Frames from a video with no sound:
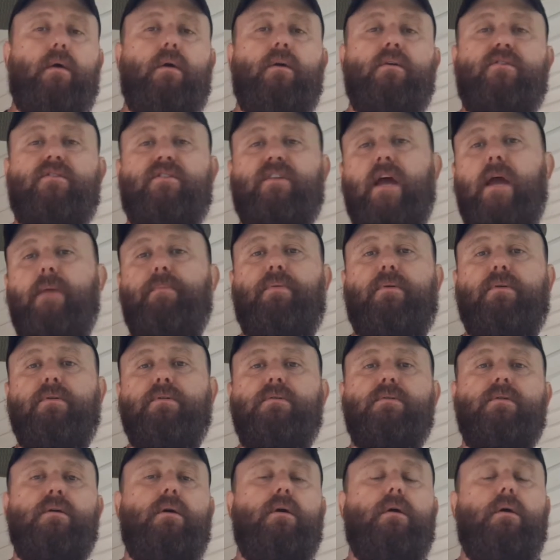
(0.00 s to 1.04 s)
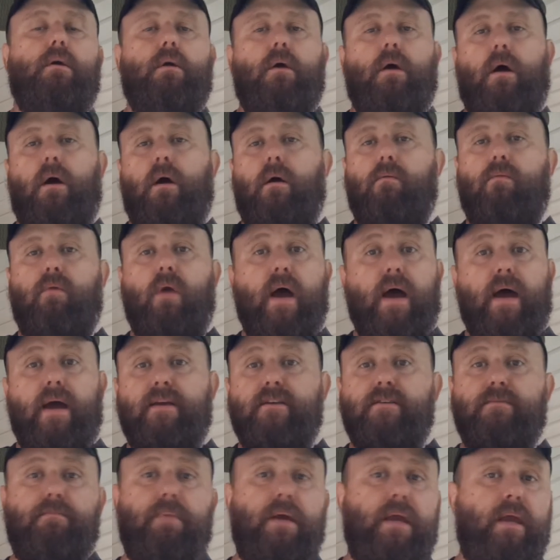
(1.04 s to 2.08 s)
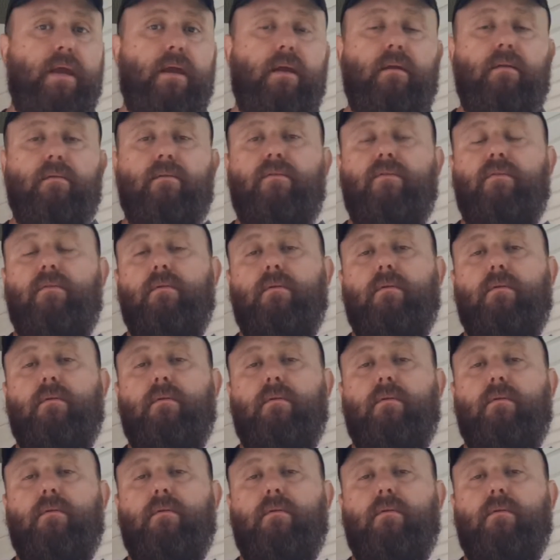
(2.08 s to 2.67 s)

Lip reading: Staples, rice, beans,